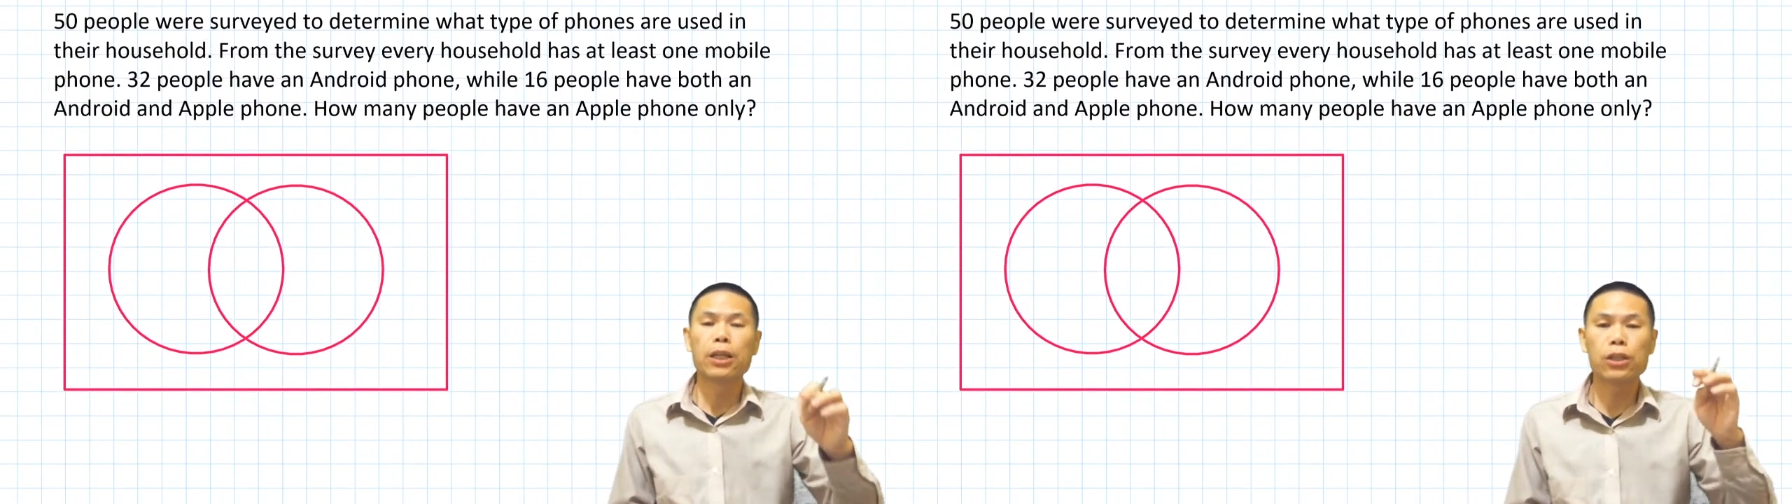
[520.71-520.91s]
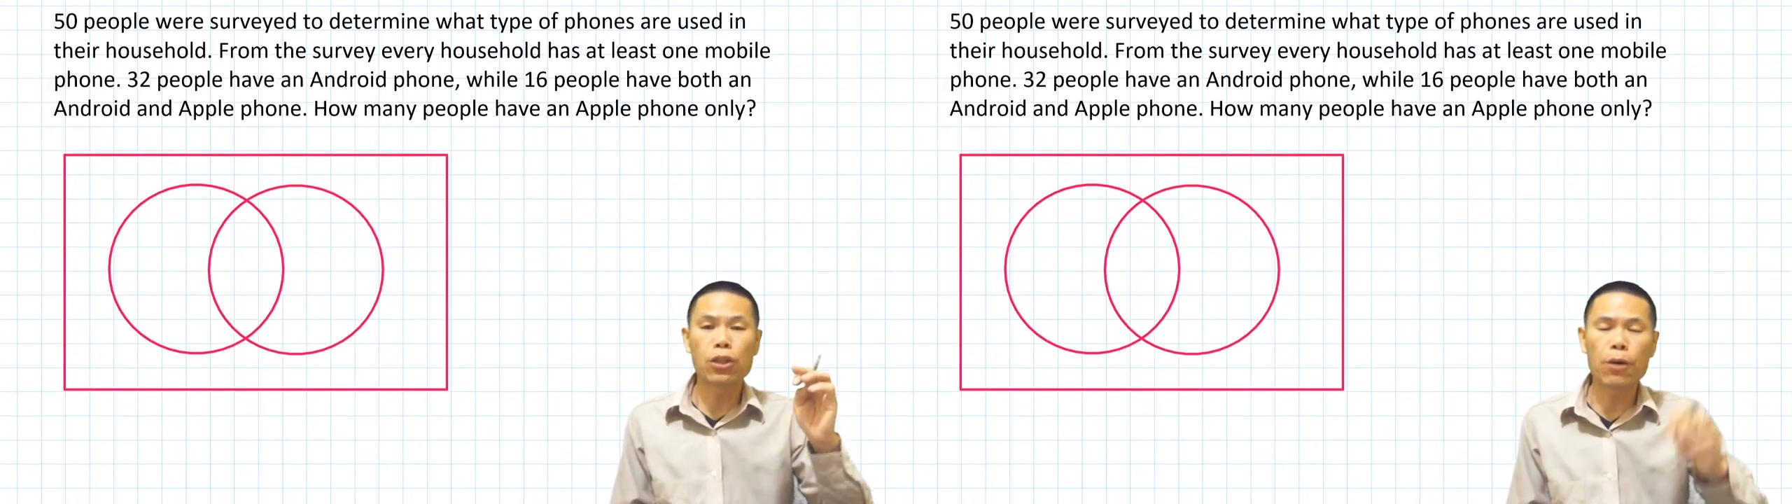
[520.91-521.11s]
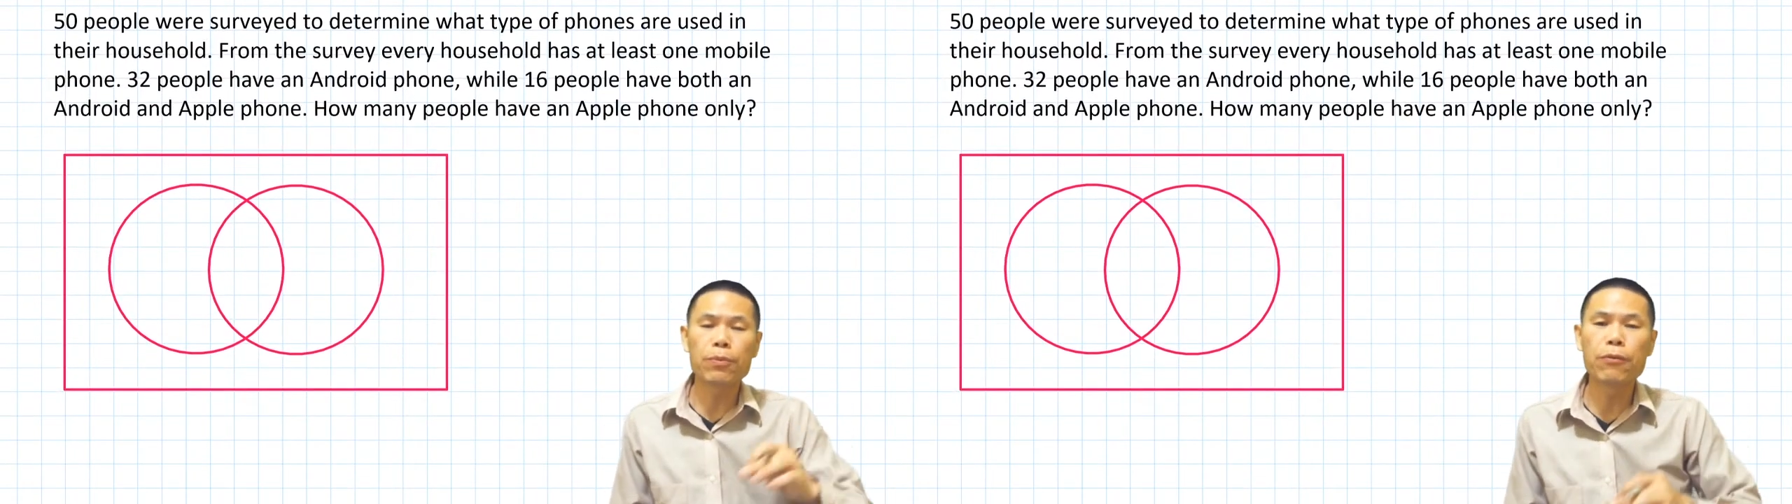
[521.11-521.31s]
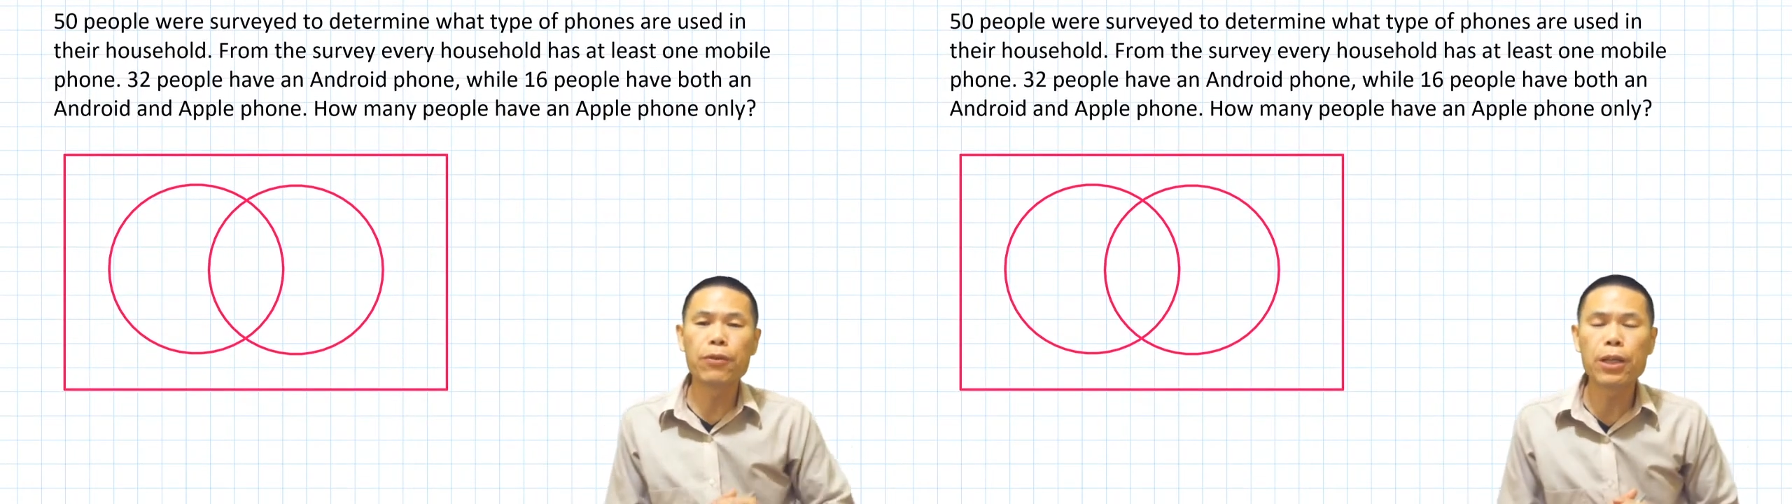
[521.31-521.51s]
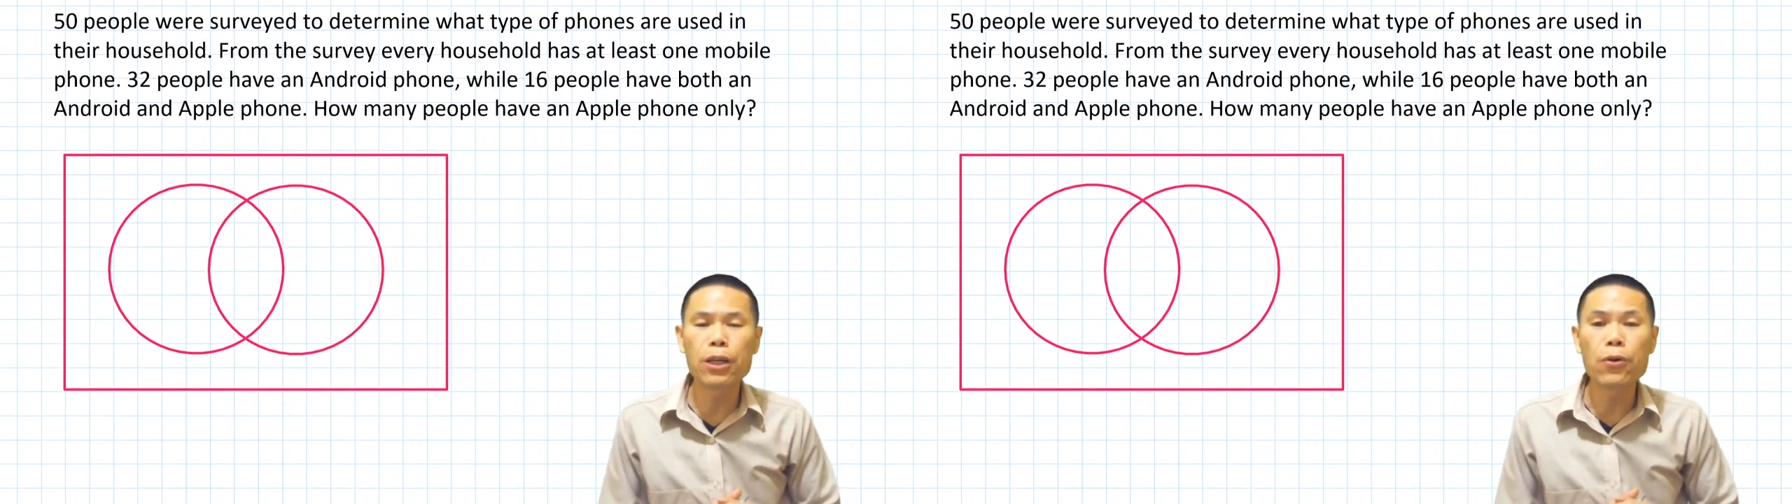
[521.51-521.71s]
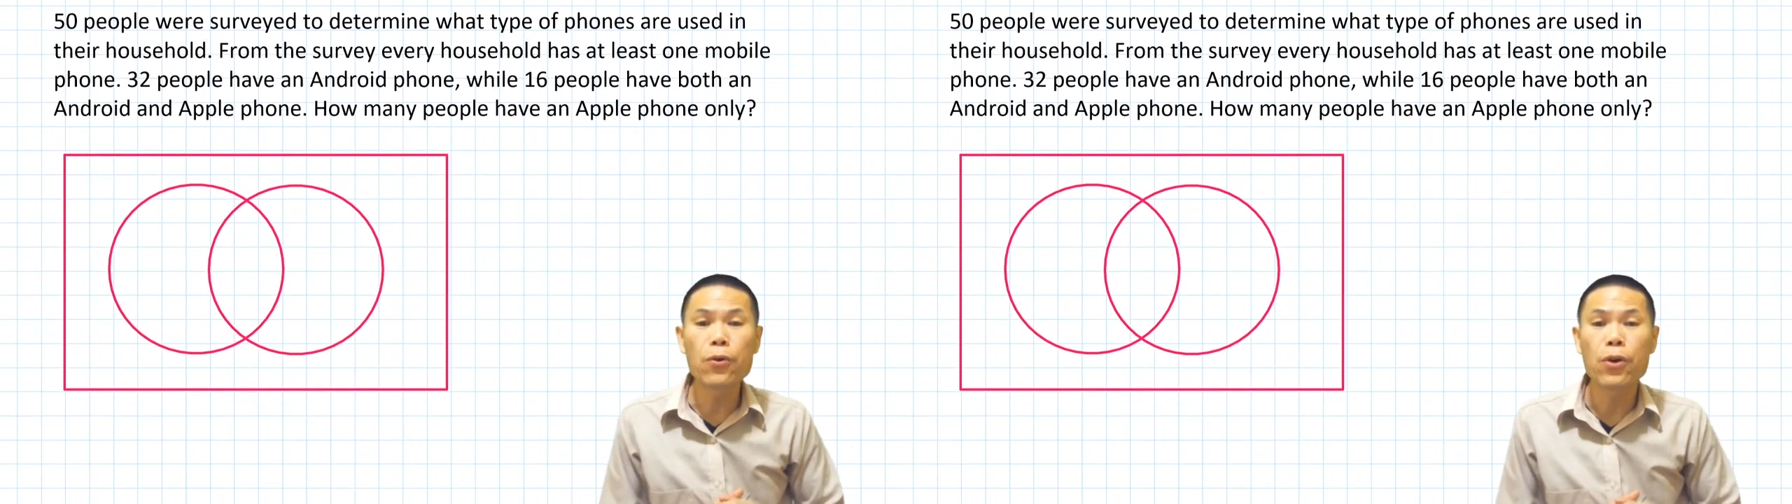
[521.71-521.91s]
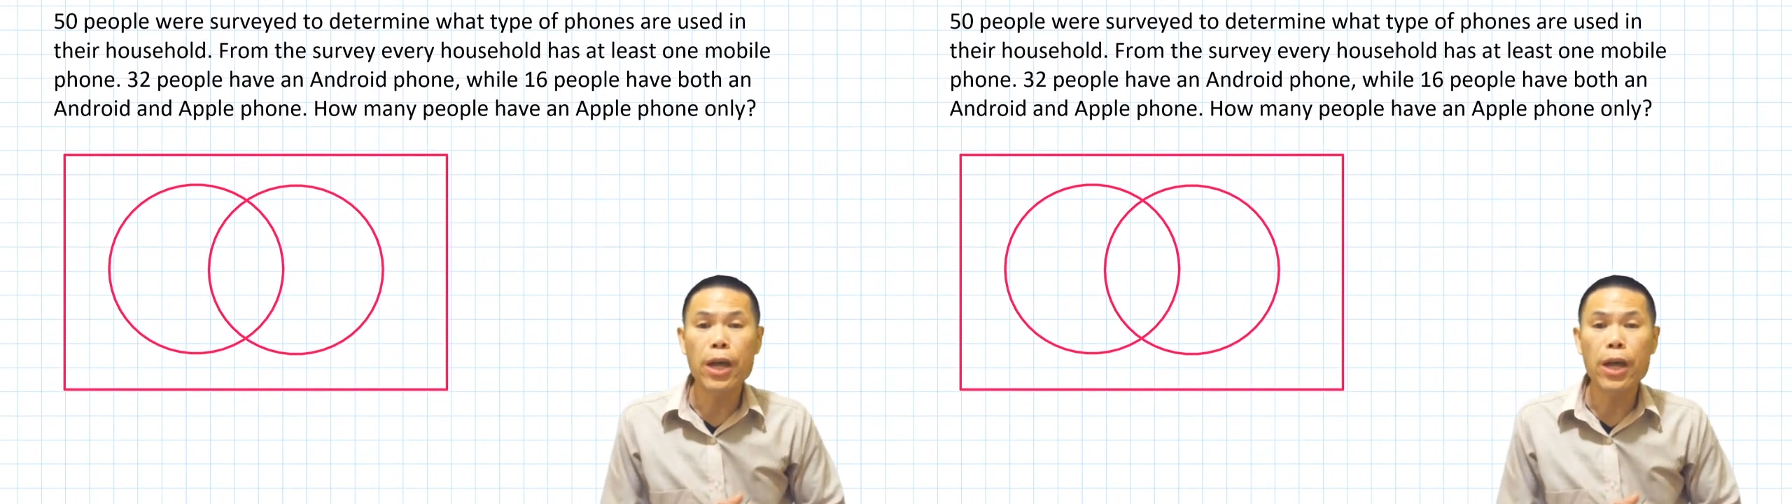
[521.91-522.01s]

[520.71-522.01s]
stop the video